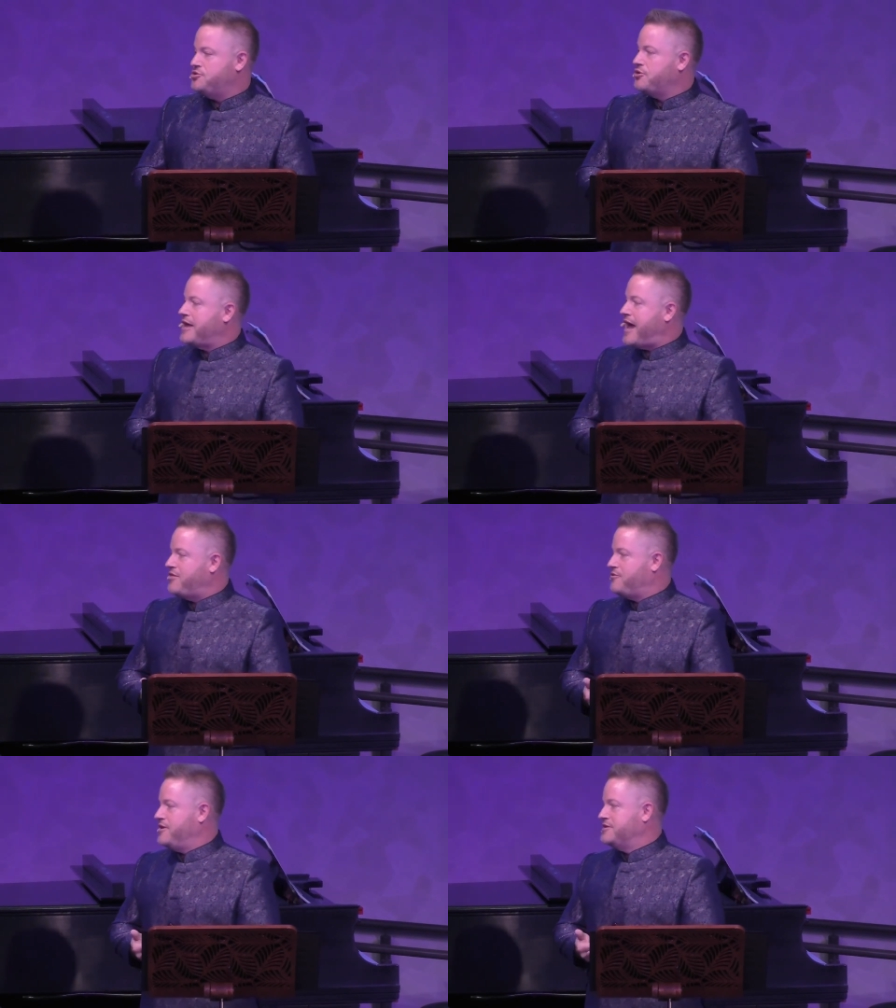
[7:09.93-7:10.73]
your
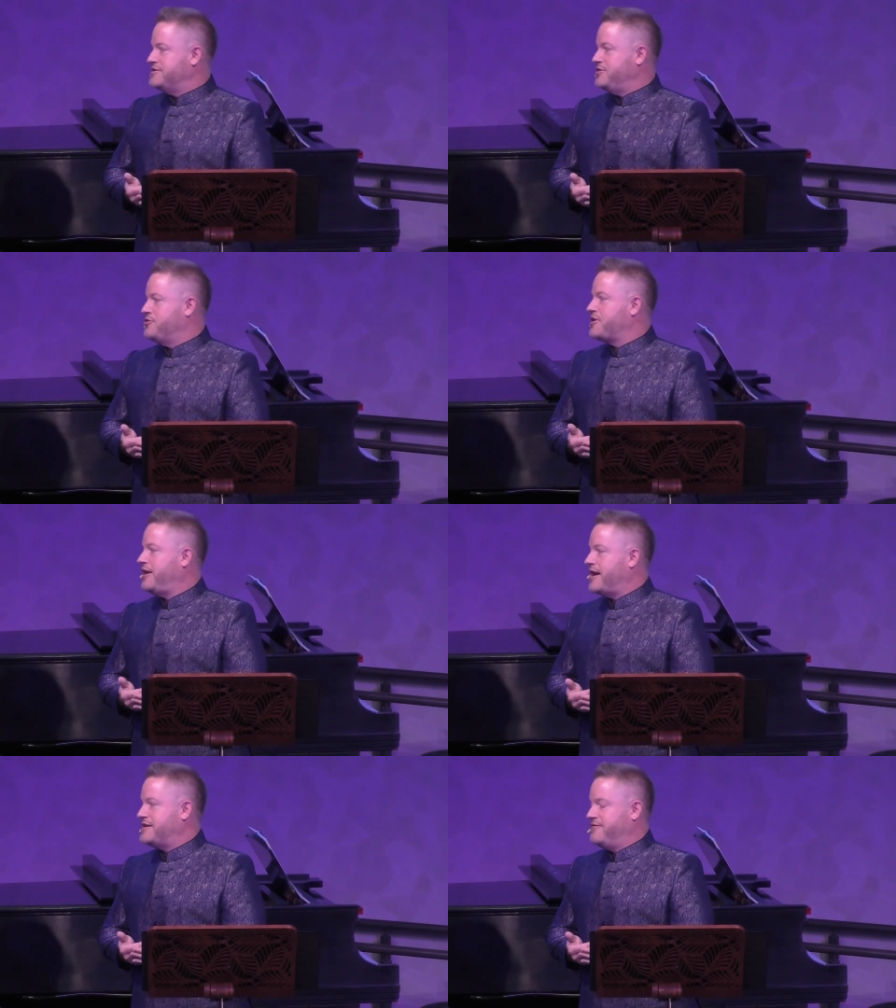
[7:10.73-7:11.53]
gatherings, and your
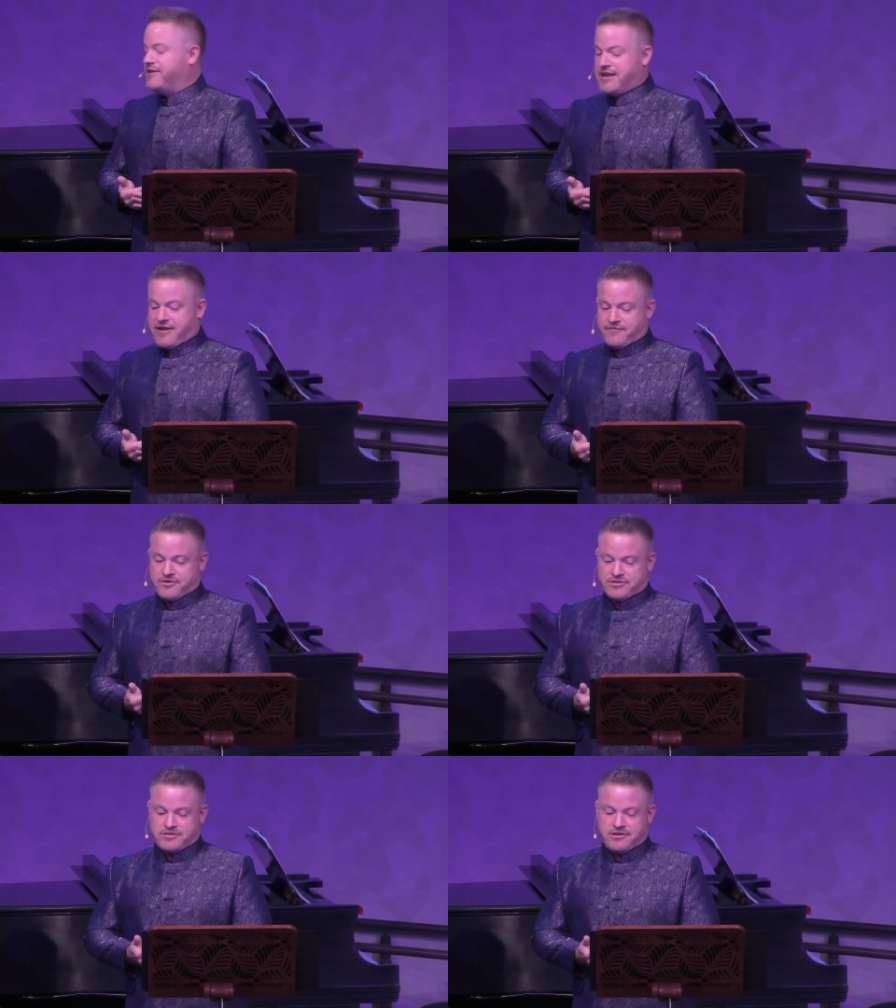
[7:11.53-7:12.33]
collective
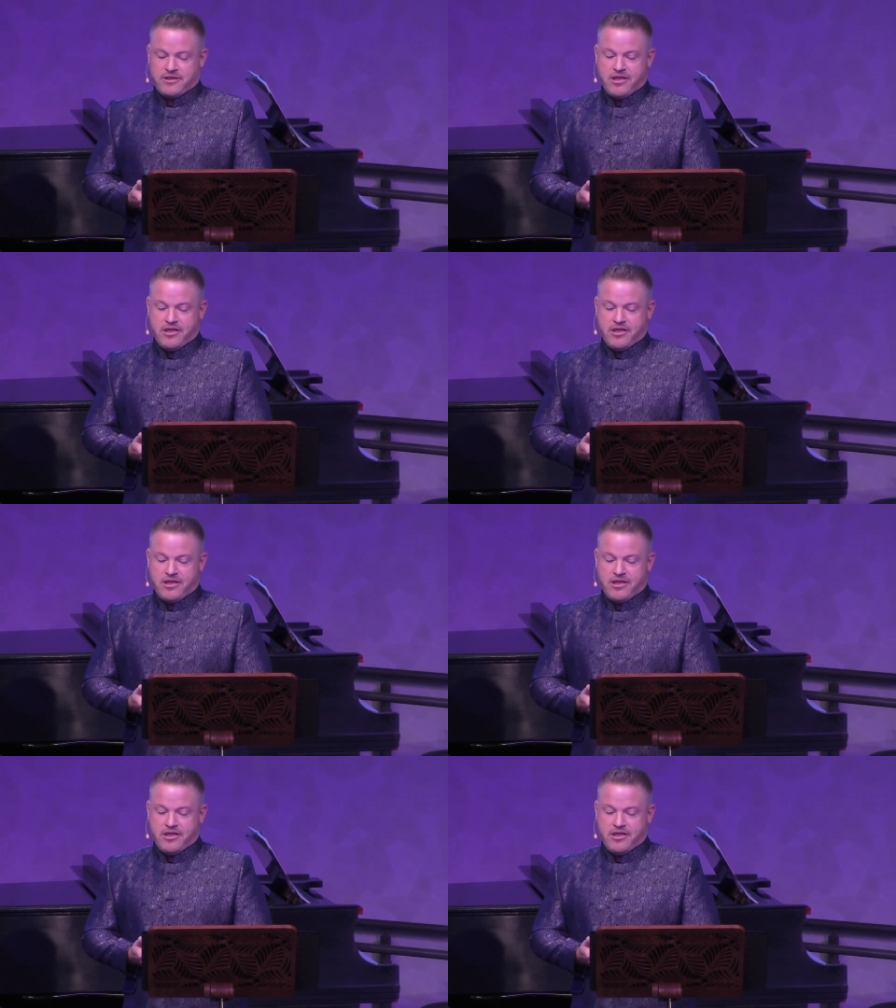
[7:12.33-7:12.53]
endeavors.